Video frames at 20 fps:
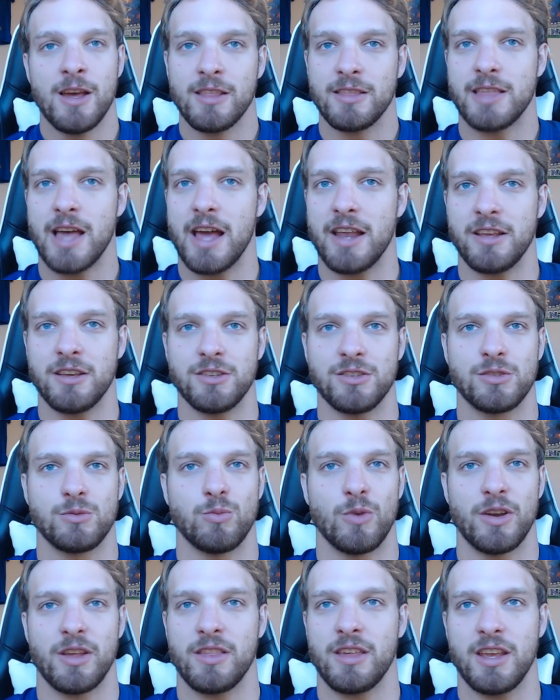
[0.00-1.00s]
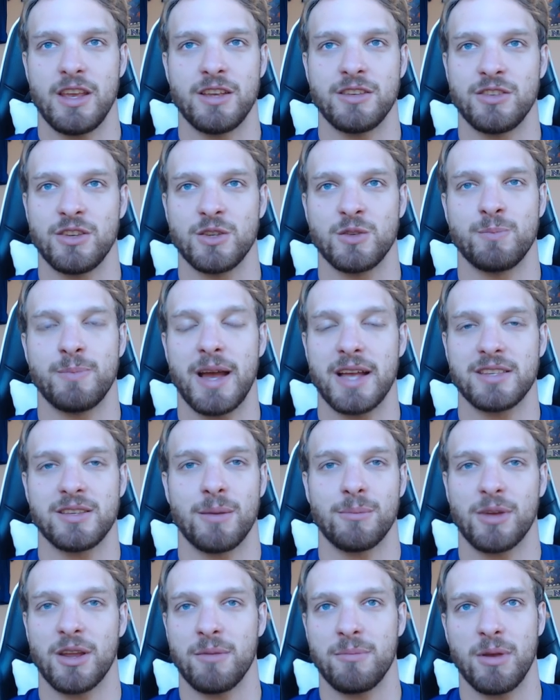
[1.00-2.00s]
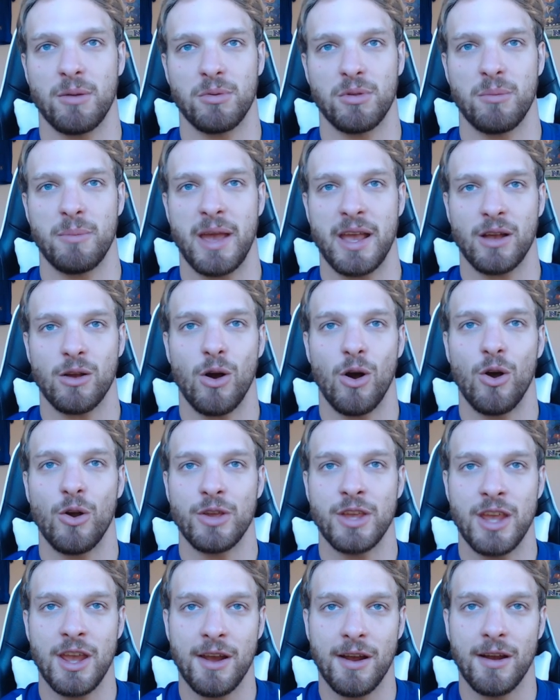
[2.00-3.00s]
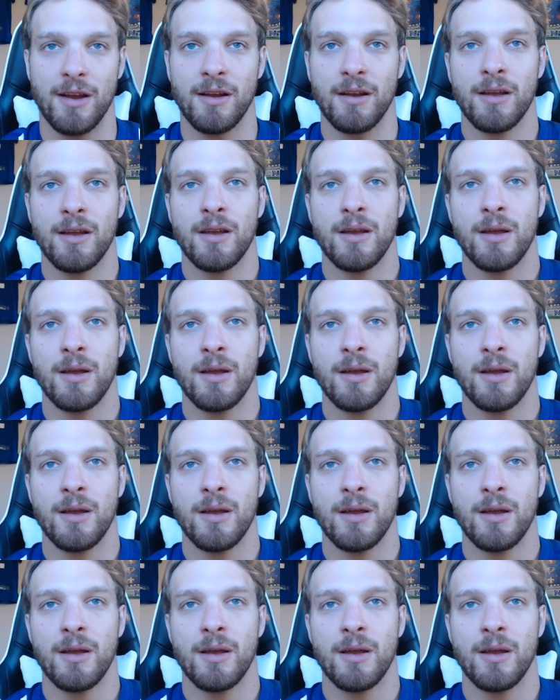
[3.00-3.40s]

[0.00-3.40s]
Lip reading: That is one of the easiest bets I'm going to be able to make all year.